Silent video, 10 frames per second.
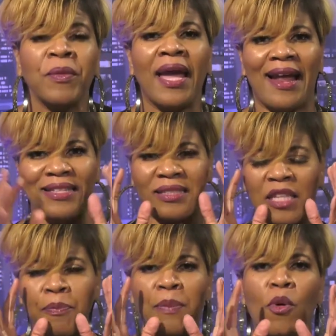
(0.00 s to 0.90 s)
And I've seen
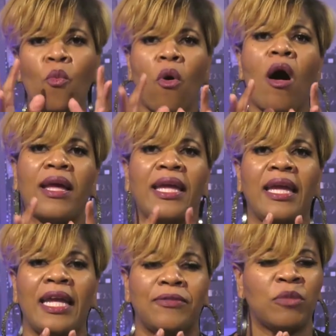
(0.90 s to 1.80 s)
the people walk
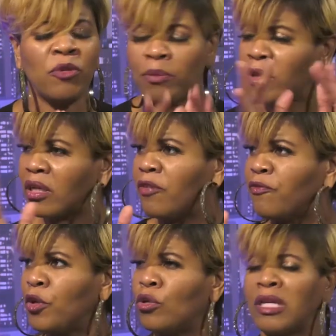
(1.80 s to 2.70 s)
in. Some of them look
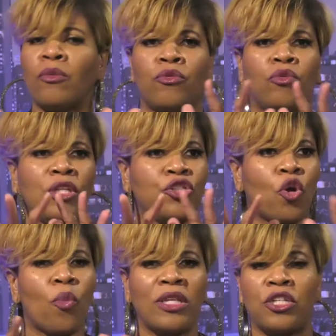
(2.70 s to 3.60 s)
confused, not really sure
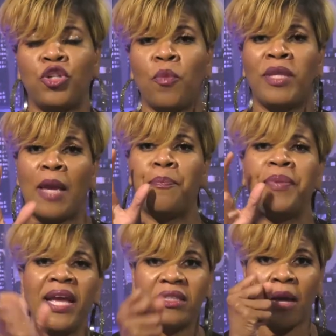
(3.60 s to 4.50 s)
what to do, but they
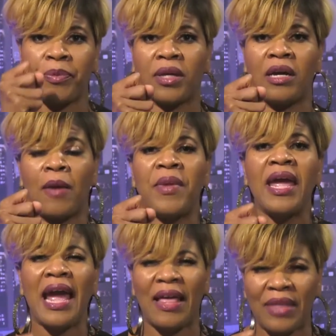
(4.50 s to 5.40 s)
picked up the cup
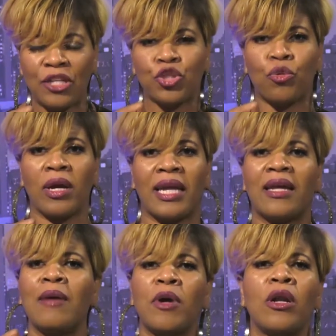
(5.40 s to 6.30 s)
and they drank it.
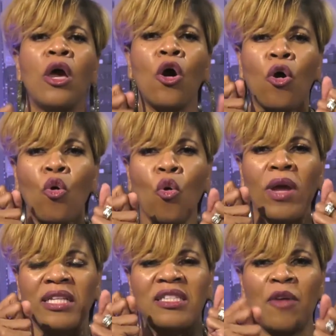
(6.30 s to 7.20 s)
Come on. Who
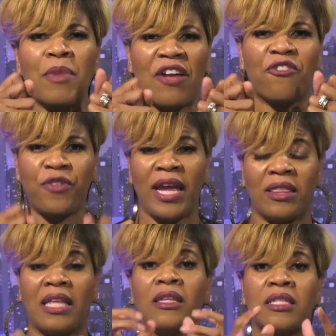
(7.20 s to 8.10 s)
can step by faith
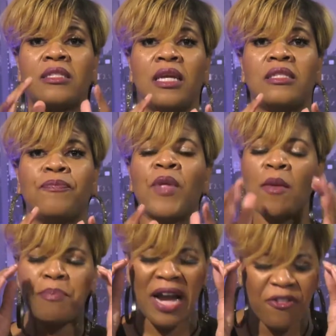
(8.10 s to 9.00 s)
in this season?
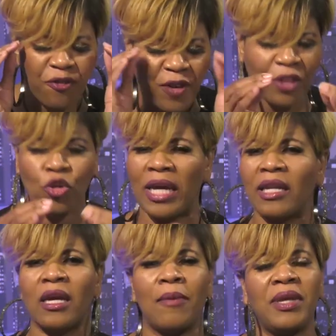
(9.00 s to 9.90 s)
By faith, you got to
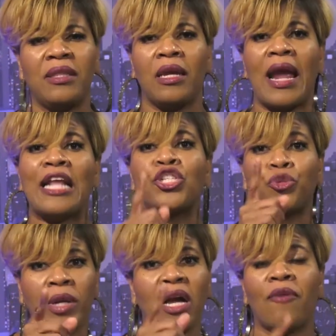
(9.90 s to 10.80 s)
come in there and
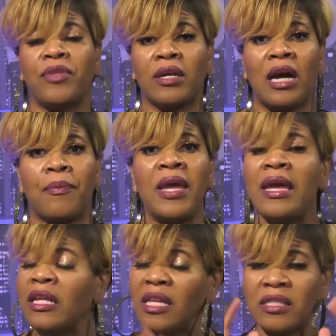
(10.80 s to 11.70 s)
drink up the cup.
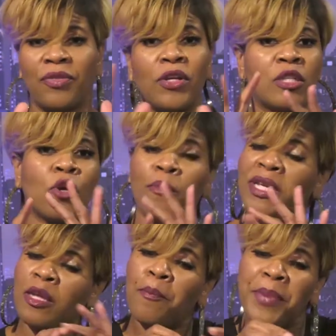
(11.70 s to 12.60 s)
Listen, there's going to be
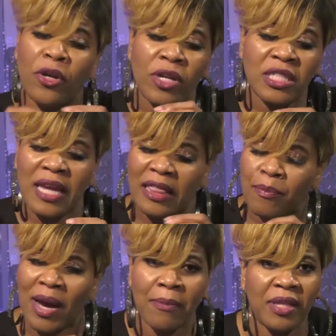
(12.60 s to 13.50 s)
some bitterness at the
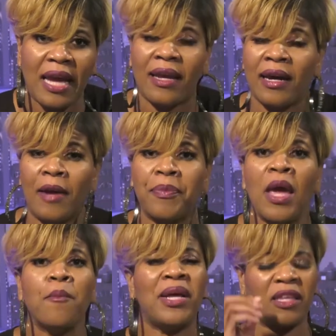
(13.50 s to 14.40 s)
bottom of that cup,
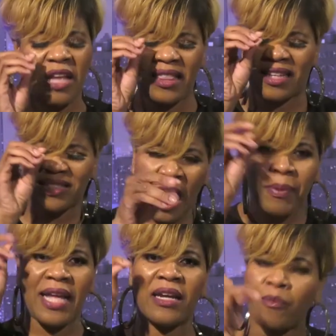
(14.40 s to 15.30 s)
but at the top
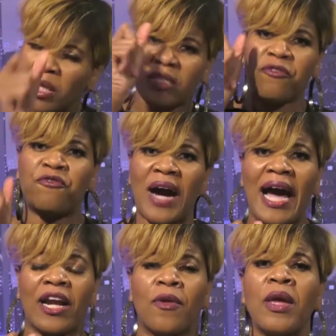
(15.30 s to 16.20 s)
of that cup was some
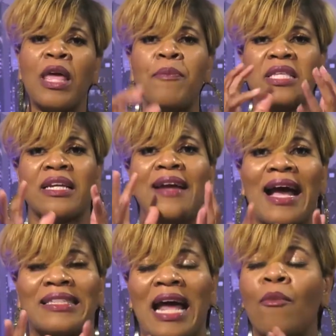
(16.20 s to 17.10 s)
fire. That means that
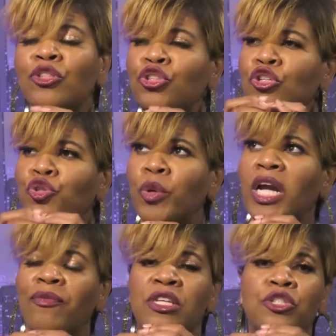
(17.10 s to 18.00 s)
God said, I want you to drink
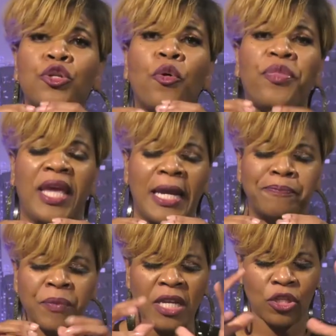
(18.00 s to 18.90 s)
of this new thing.
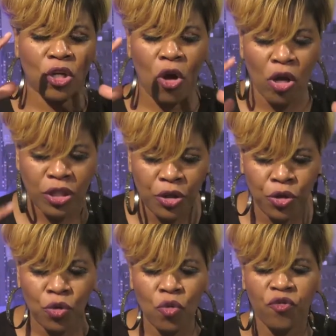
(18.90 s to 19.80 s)
It's going to cause a
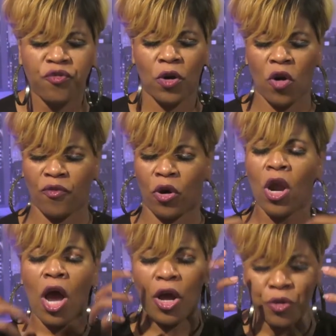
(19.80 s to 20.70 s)
new fervor,
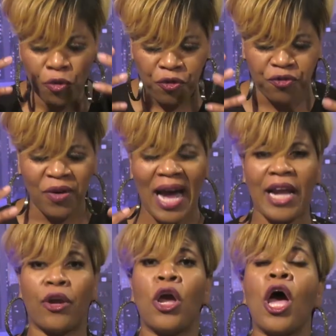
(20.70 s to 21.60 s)
a new
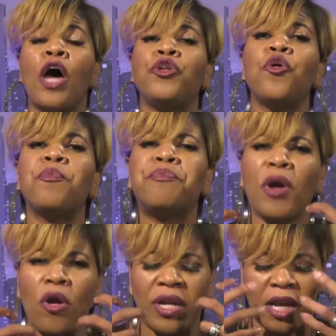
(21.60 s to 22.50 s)
fire, a new
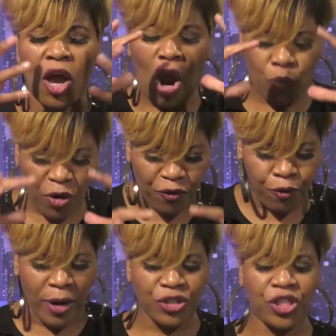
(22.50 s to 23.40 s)
burning, a
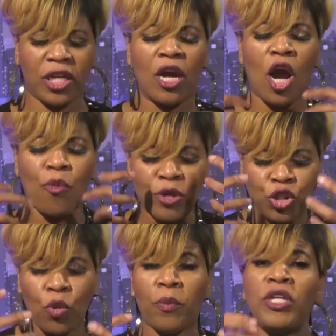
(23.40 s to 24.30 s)
refreshing, a
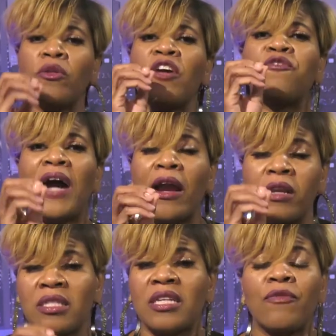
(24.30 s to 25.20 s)
restoring. We know that fire
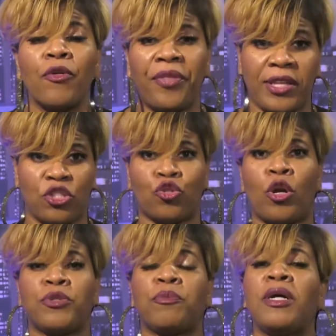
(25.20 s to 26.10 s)
does several things in
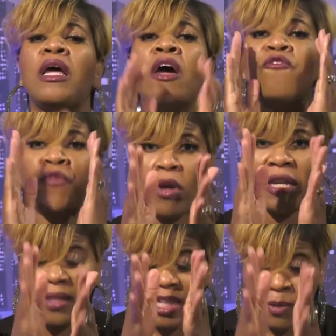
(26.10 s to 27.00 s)
scripture, but for
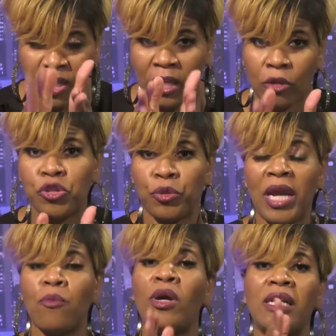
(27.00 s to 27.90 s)
in this particular
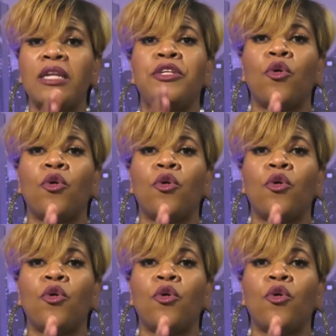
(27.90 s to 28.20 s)
dream, what did it do?